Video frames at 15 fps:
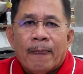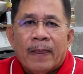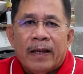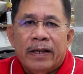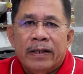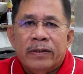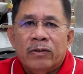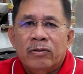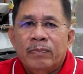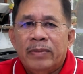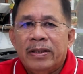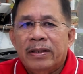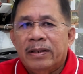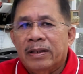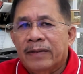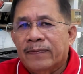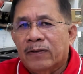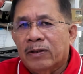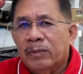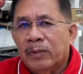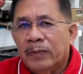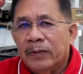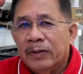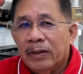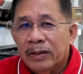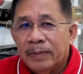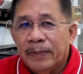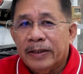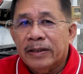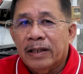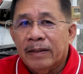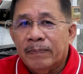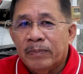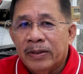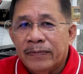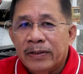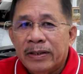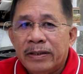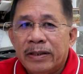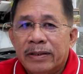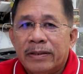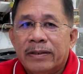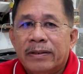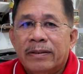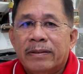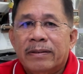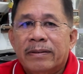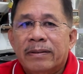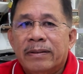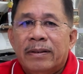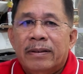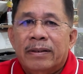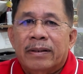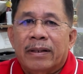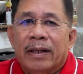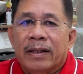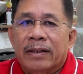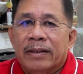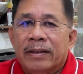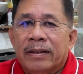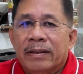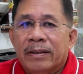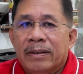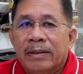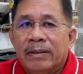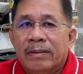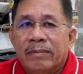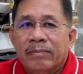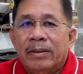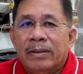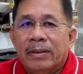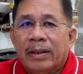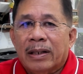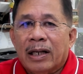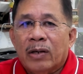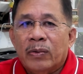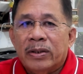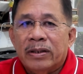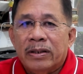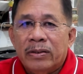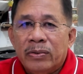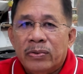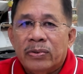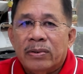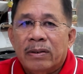It could be in the form of special privileges, like allowing the use